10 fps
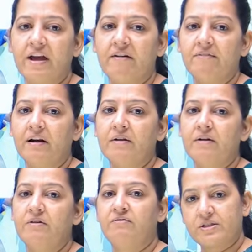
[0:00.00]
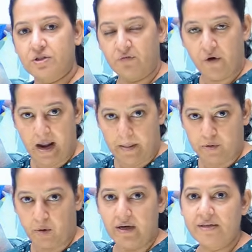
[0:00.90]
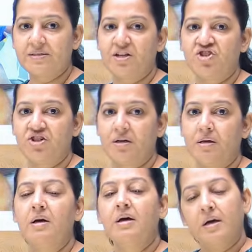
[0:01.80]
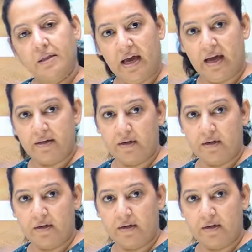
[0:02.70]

we have learned, first of all, abdominal distension, then